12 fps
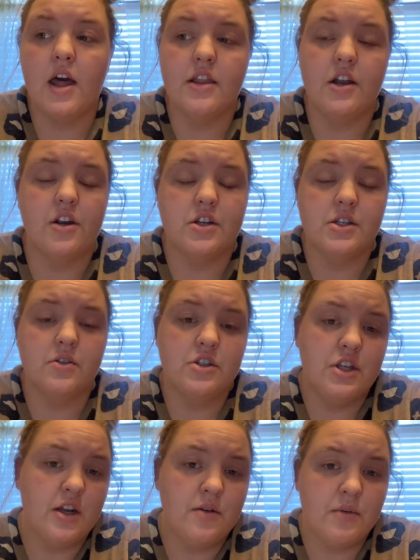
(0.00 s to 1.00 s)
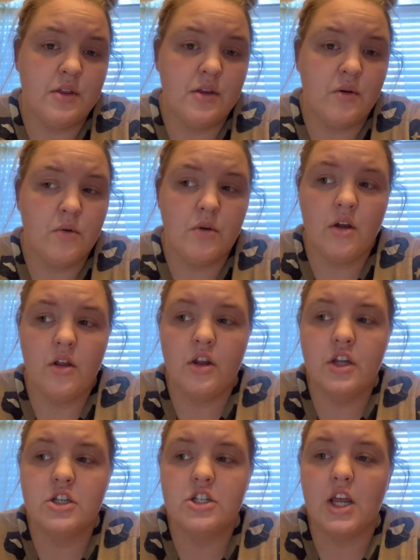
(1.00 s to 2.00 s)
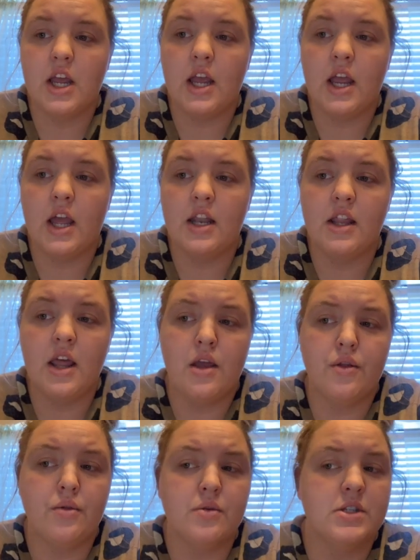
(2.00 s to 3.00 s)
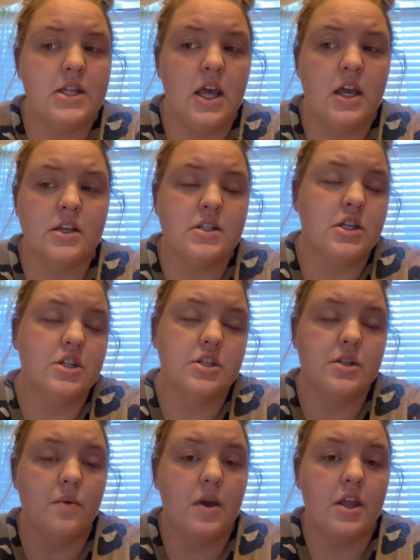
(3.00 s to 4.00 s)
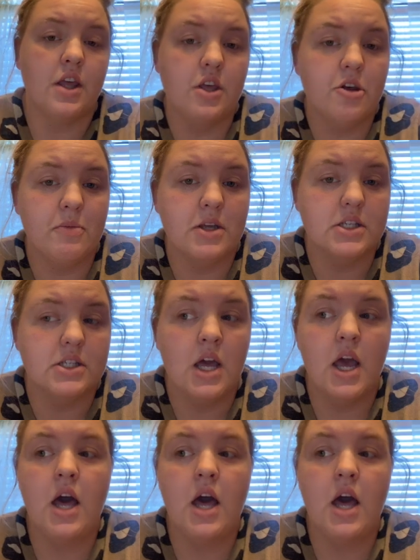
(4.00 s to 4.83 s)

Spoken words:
that are associated with the core knowledge, and they include things such as the way that humans